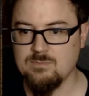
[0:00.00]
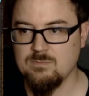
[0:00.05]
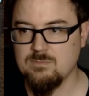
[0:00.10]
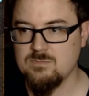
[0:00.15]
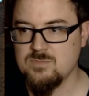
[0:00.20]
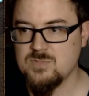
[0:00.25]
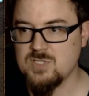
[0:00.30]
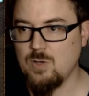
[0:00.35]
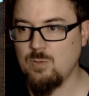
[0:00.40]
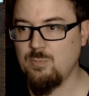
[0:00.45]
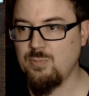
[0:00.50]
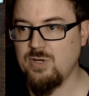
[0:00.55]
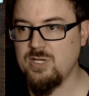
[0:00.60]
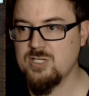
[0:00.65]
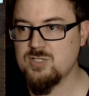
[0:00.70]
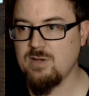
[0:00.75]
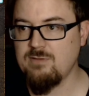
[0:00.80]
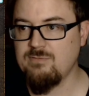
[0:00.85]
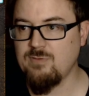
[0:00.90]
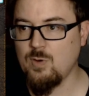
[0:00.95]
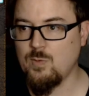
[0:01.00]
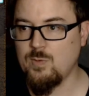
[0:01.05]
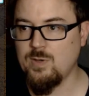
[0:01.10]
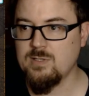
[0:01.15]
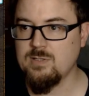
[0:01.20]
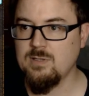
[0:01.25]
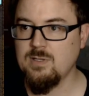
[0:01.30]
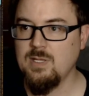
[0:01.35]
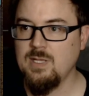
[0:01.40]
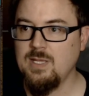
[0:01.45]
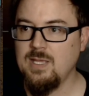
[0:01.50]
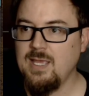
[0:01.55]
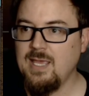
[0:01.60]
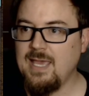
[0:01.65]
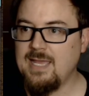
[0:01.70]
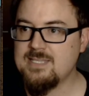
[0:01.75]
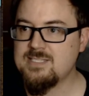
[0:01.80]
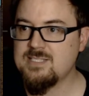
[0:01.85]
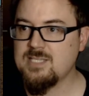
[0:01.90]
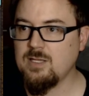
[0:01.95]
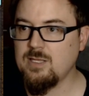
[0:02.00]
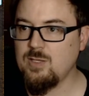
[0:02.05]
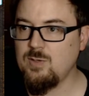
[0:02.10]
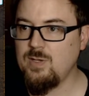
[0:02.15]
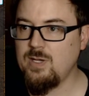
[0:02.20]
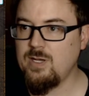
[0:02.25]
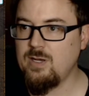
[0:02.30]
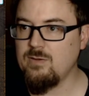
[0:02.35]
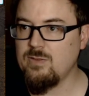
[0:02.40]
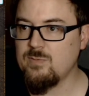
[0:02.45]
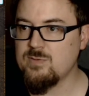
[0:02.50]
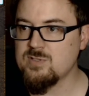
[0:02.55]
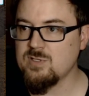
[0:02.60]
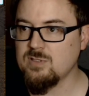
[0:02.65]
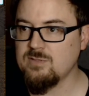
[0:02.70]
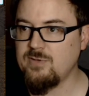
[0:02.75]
So pretty straightforward. And it's telling you here the result of